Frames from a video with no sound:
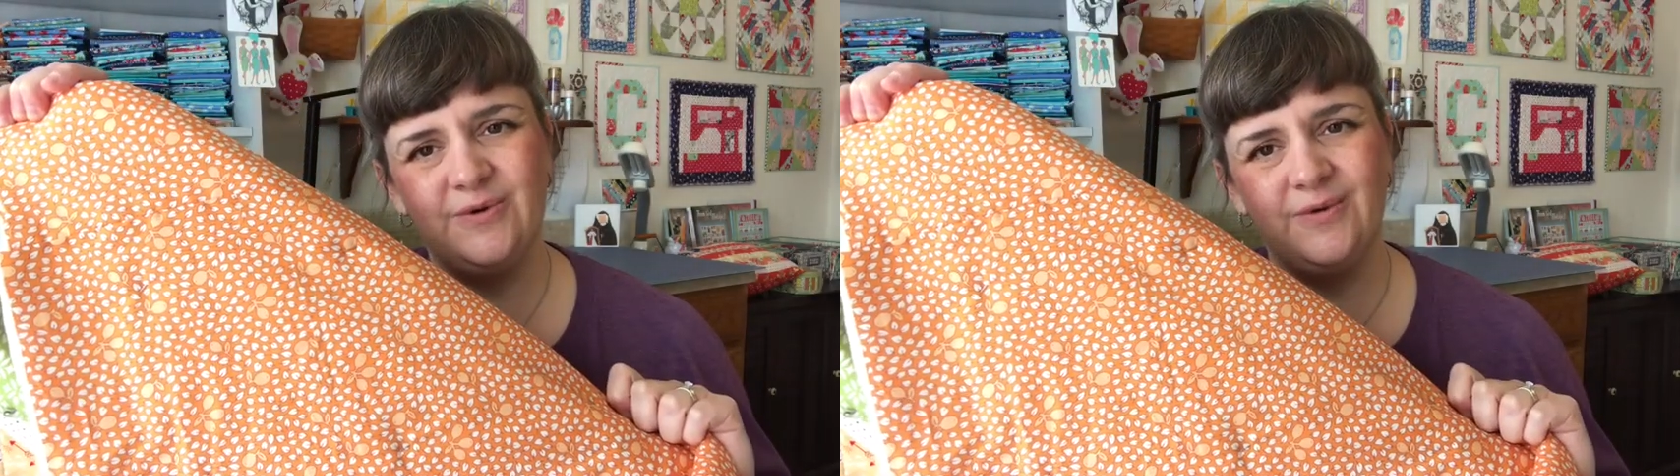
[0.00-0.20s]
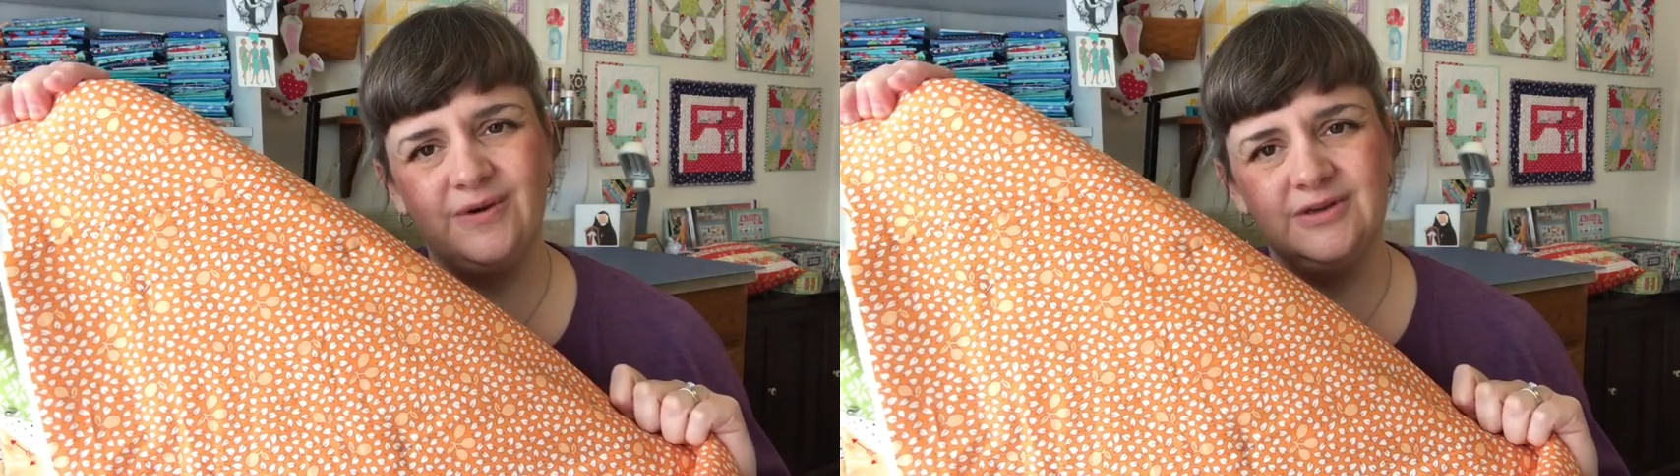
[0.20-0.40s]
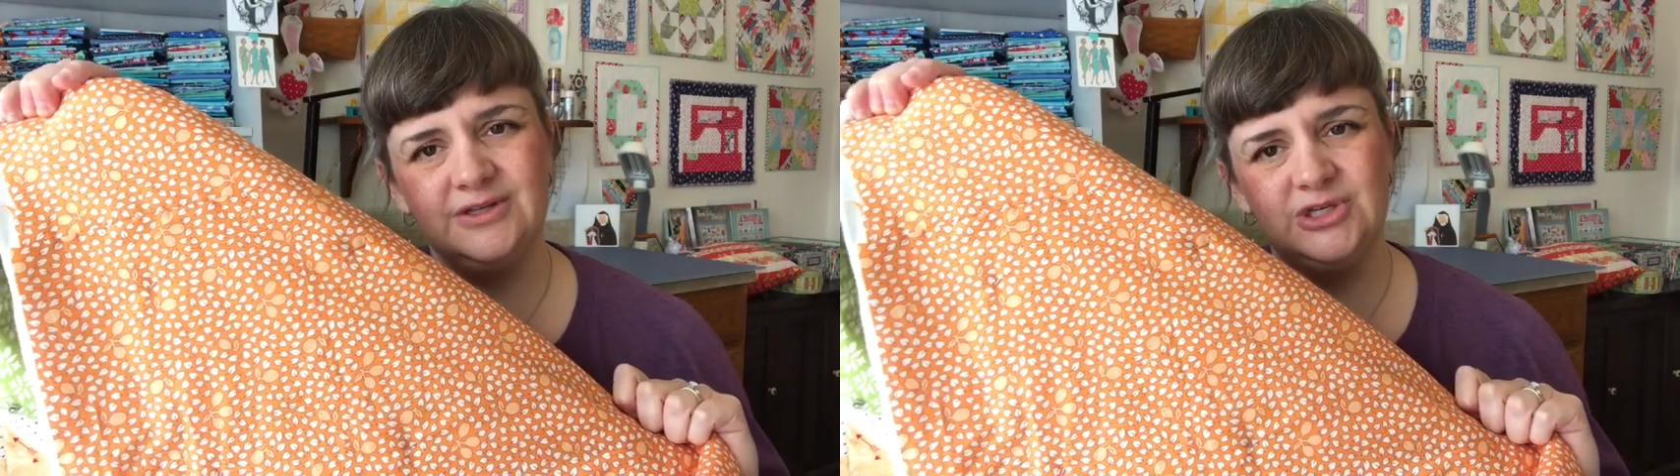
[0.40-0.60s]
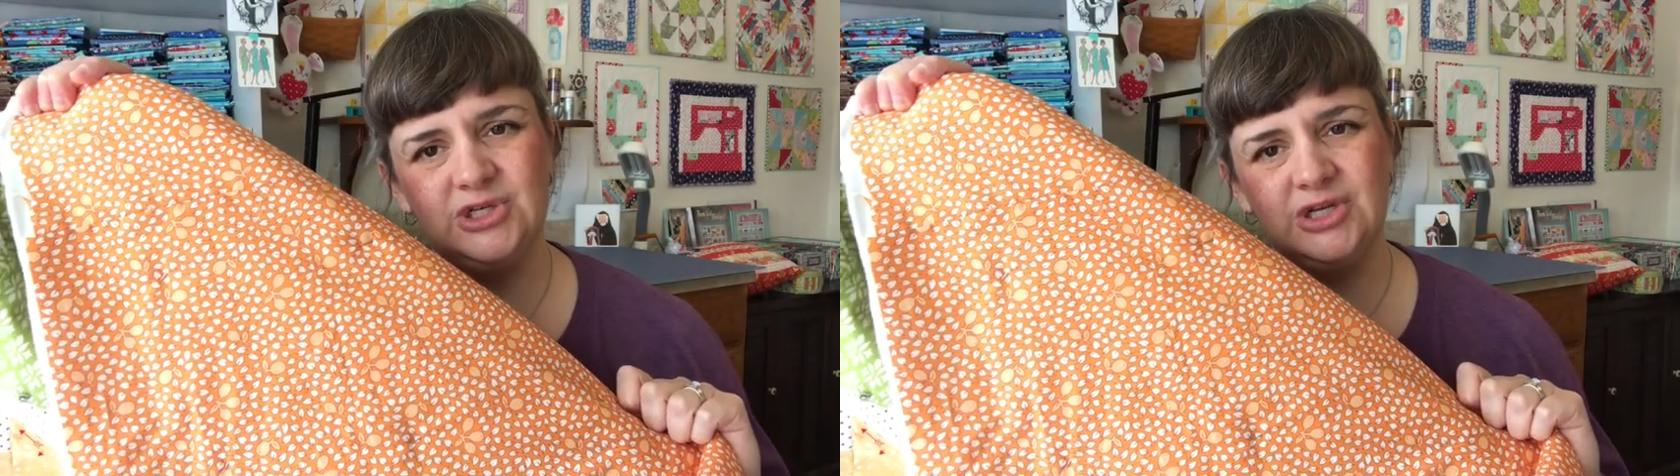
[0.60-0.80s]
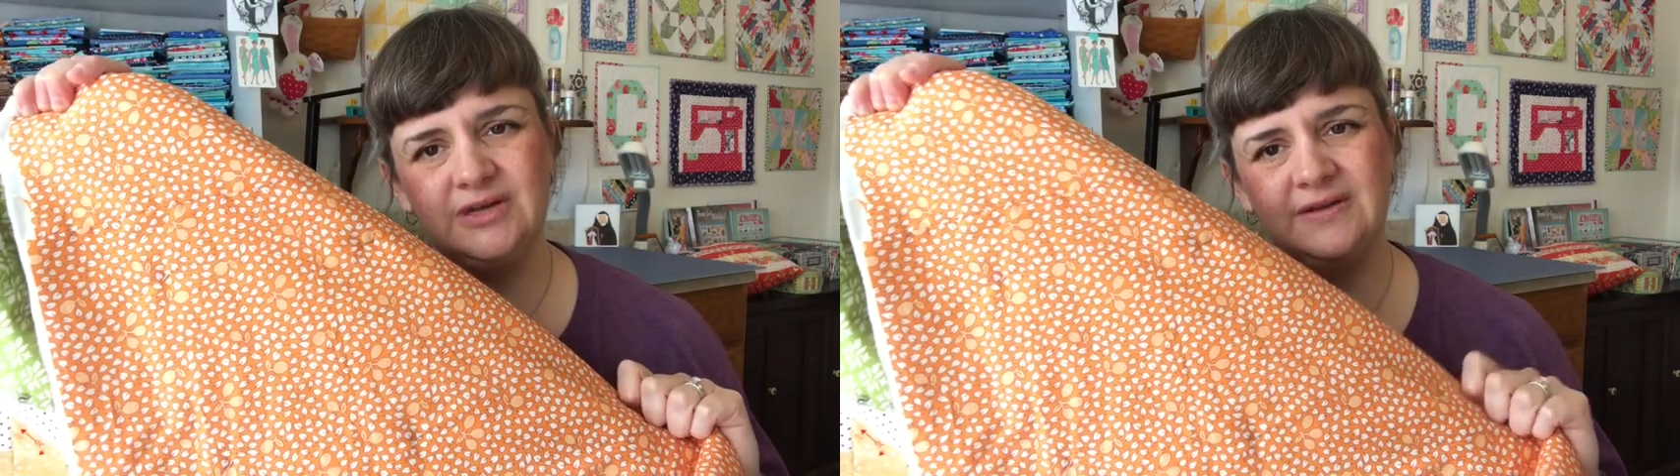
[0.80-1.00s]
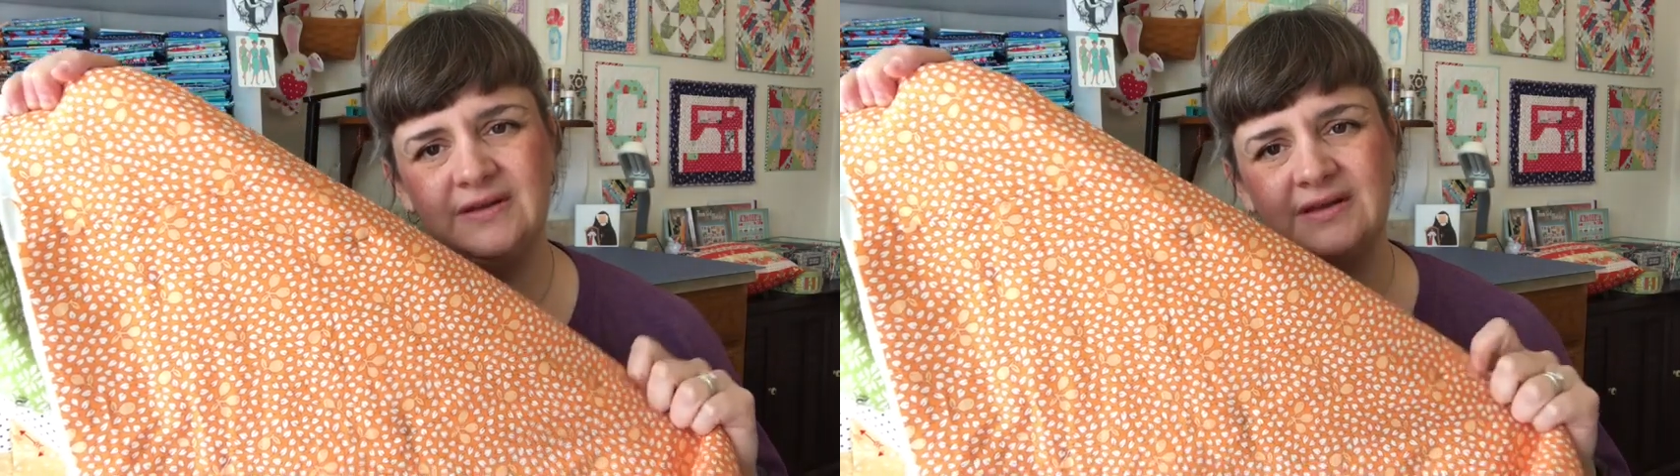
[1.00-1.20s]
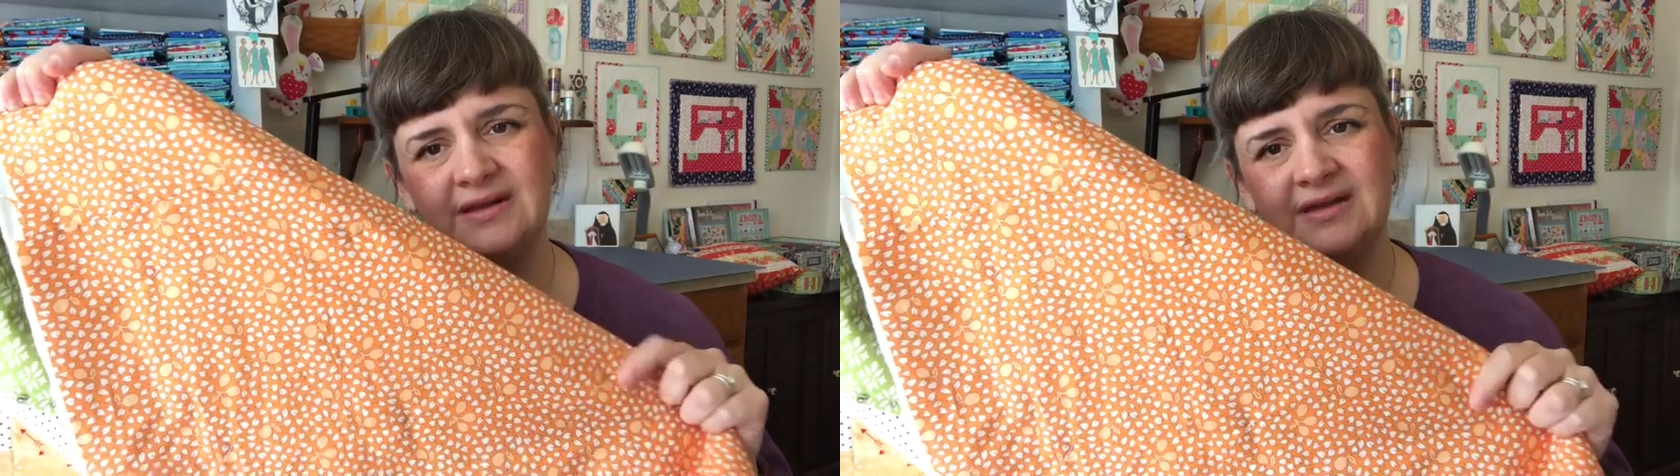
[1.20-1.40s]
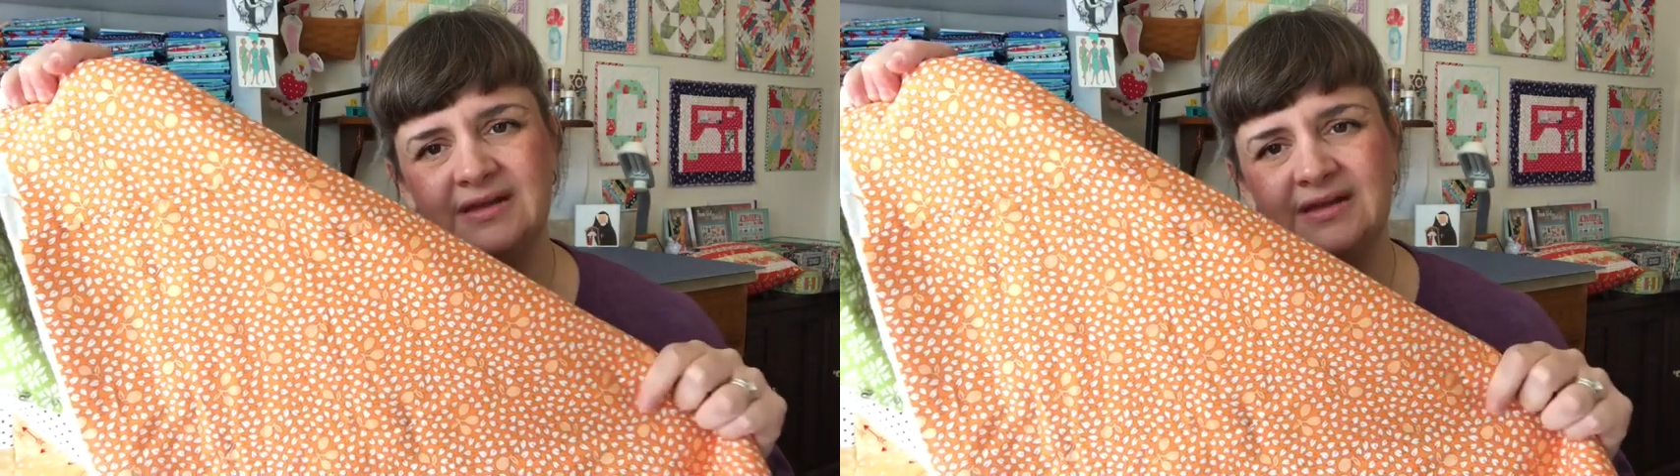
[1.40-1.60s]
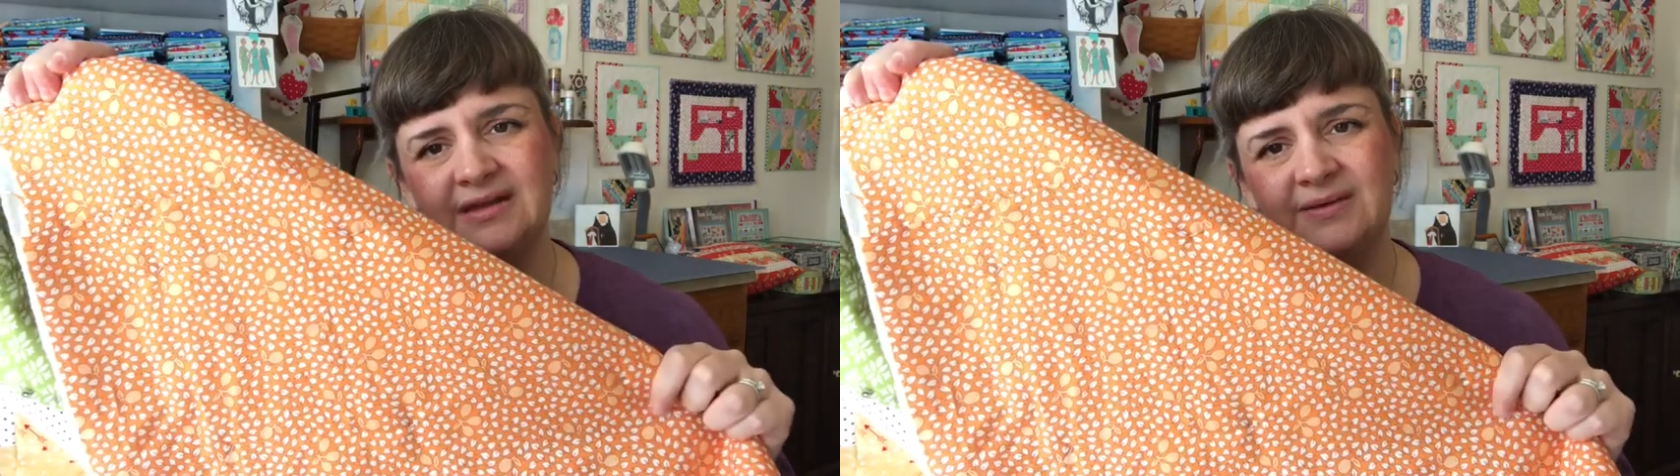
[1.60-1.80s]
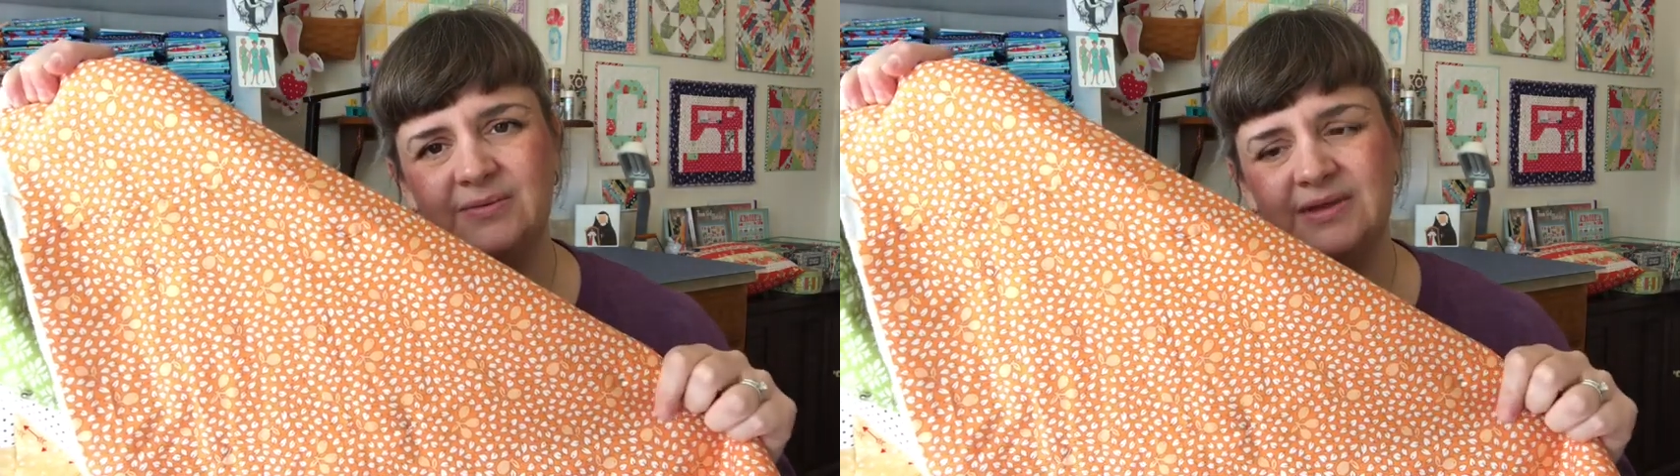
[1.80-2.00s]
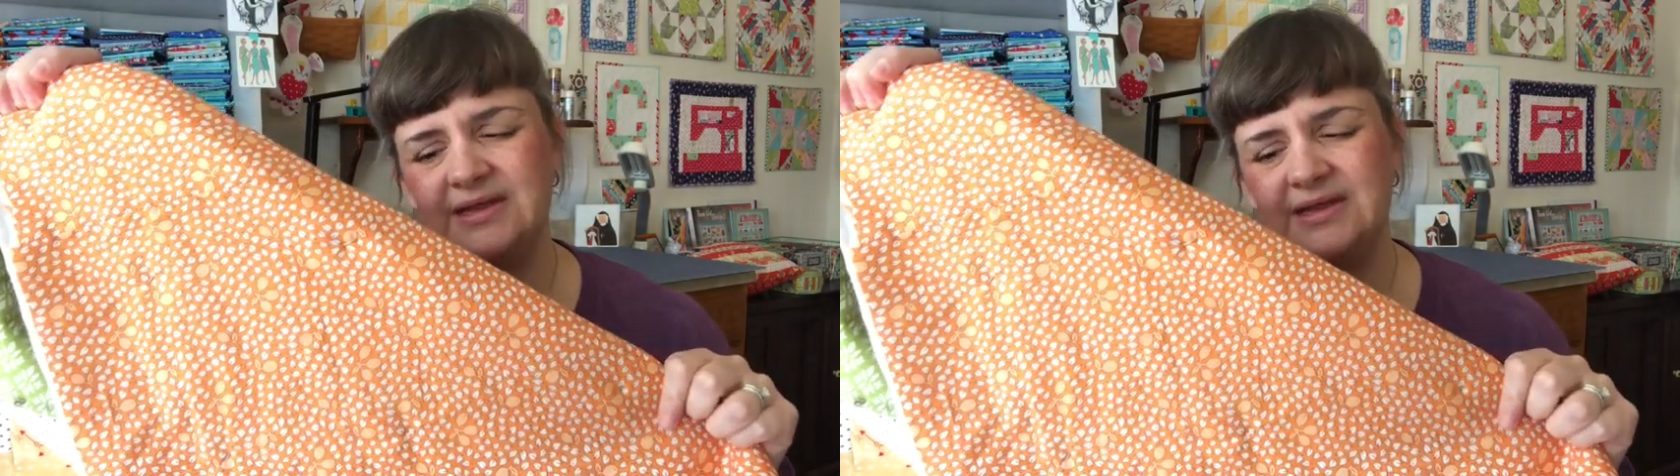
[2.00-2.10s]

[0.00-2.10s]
orange with